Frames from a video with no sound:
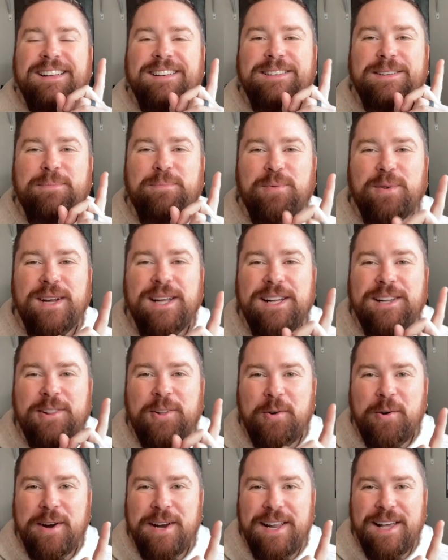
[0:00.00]
To bring
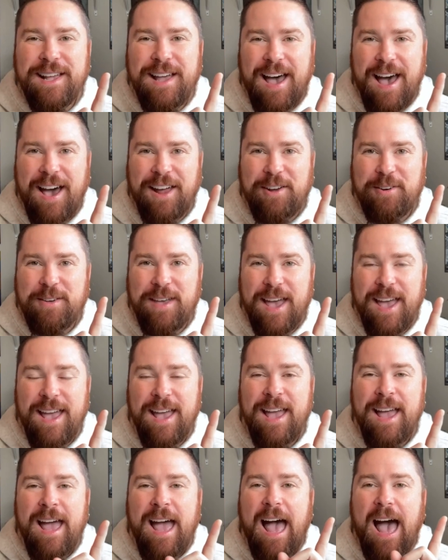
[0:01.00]
glory to God,
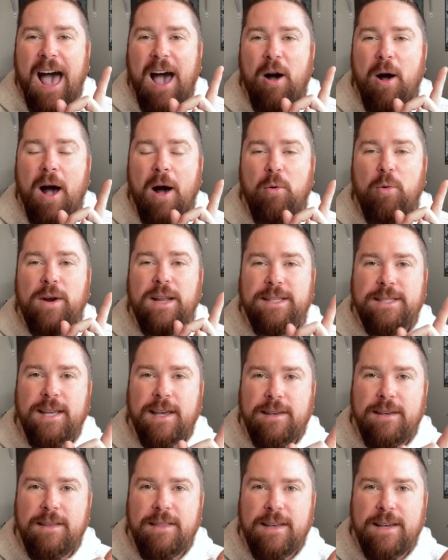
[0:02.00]
okay? I, I want to
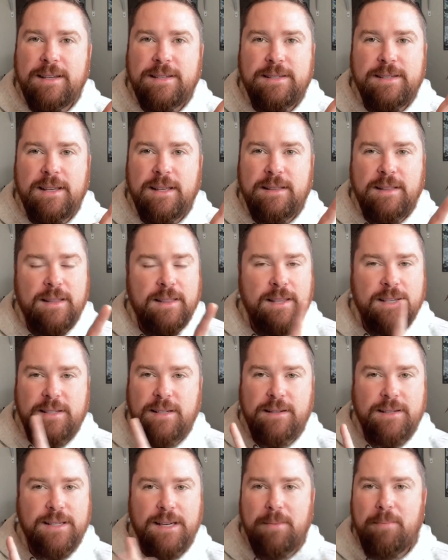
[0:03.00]
tell you this, it, and this
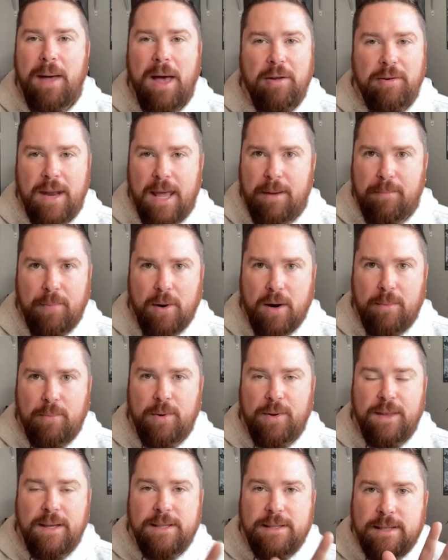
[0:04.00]
isn't about Nate
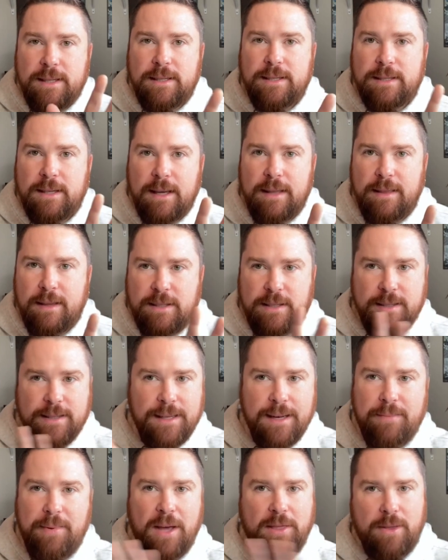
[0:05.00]
Barber. This is, and this
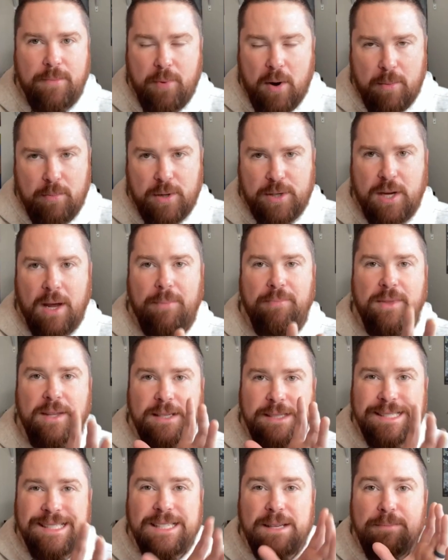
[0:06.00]
isn't about the barbershop.
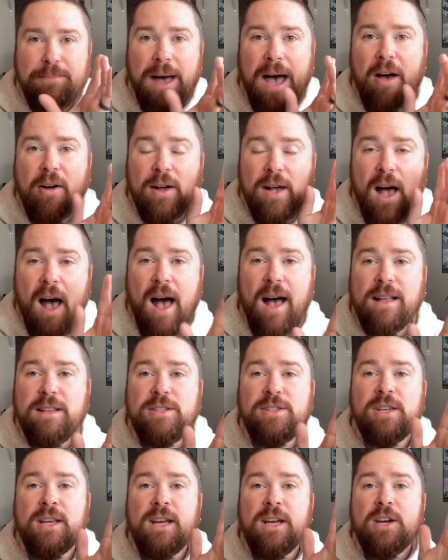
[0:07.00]
This is about
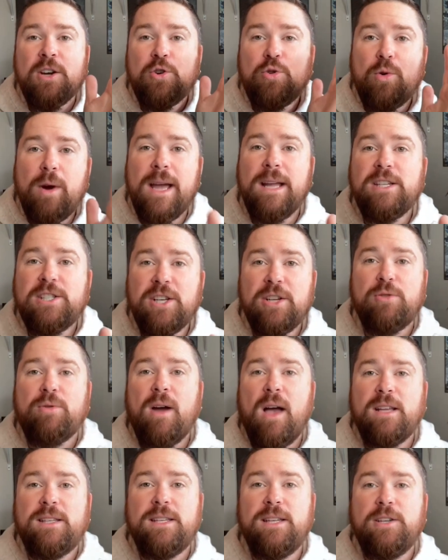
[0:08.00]
God's great
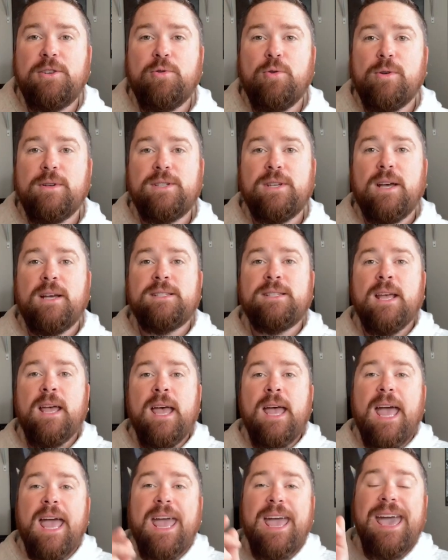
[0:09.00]
generosity towards us
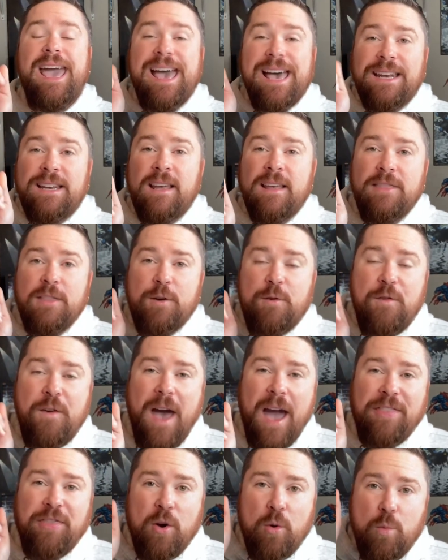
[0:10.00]
and the
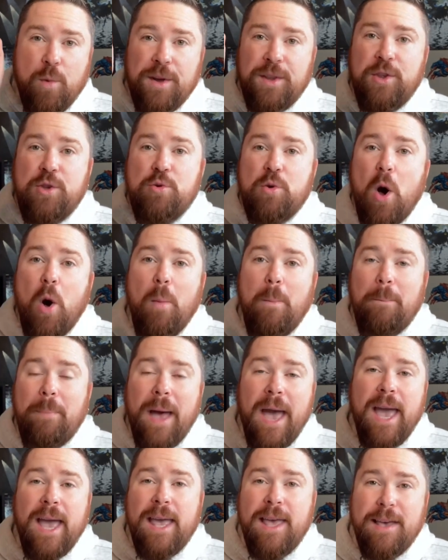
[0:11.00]
fact that when you
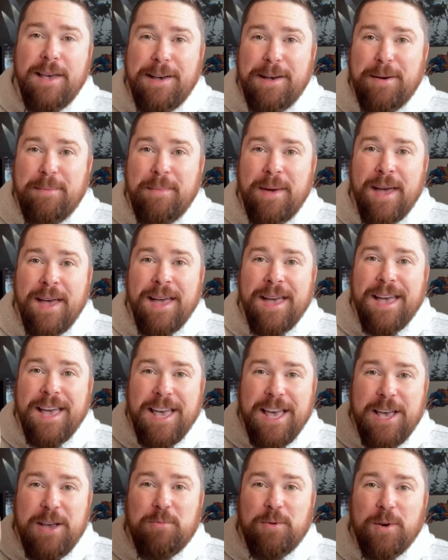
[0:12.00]
obey Him,
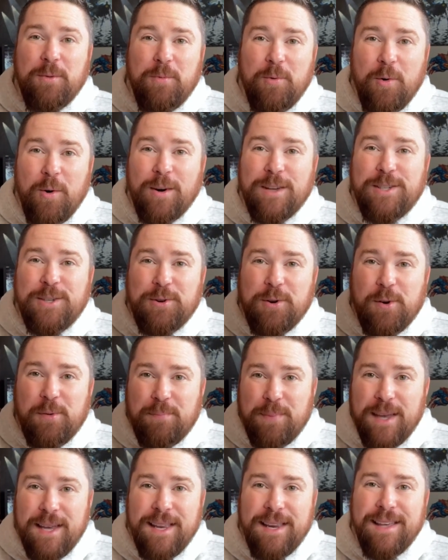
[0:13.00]
He rewards your
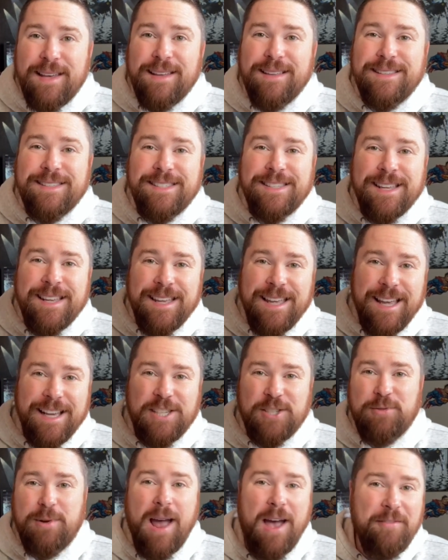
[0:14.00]
obedience
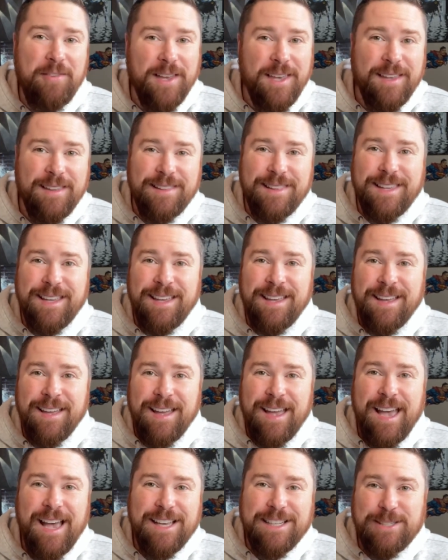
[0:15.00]
extravagantly
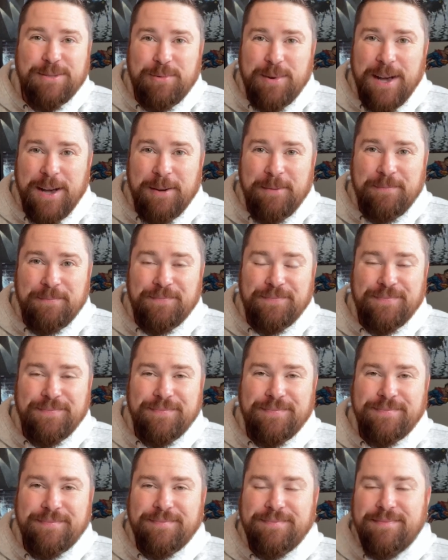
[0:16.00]
as well.
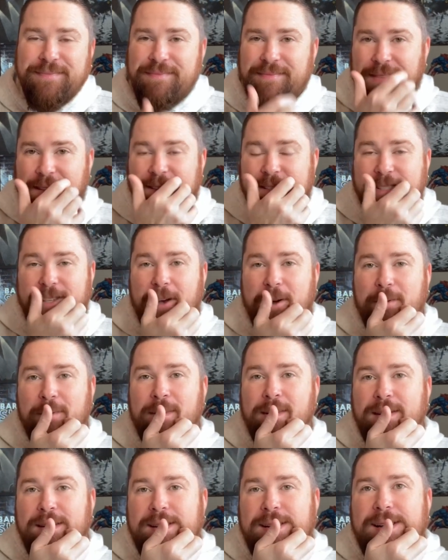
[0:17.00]

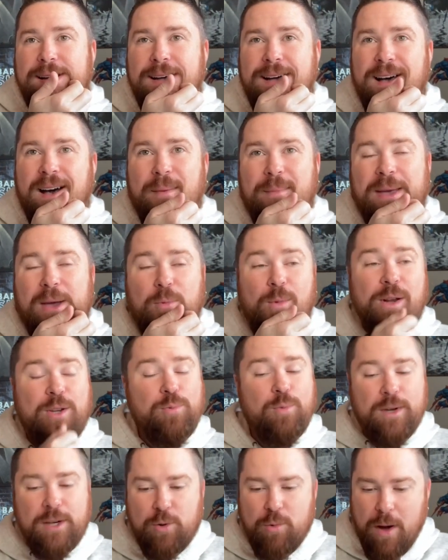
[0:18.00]
So, uh, man,
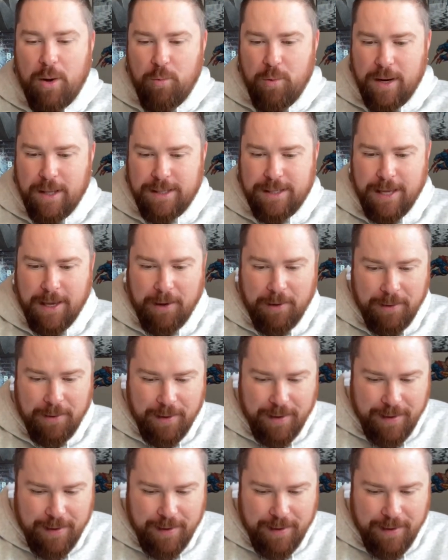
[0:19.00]
which one do I want to tell?